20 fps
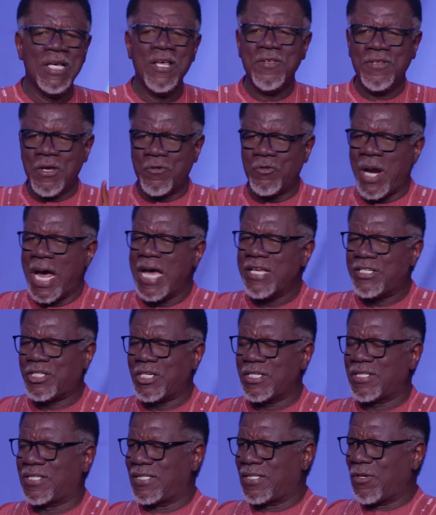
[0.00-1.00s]
The
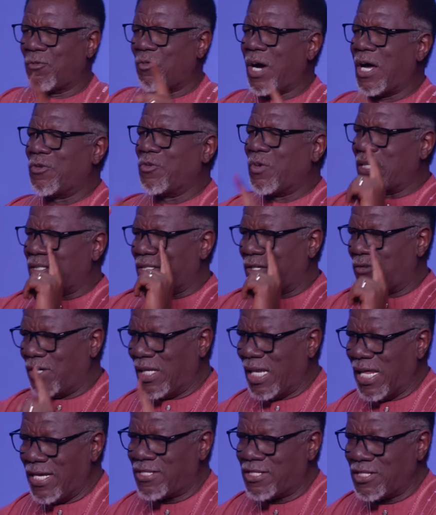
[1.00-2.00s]
righteous is the one who has a
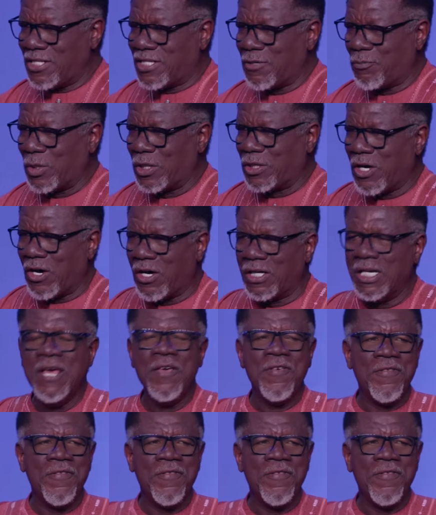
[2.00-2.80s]
relationship with God.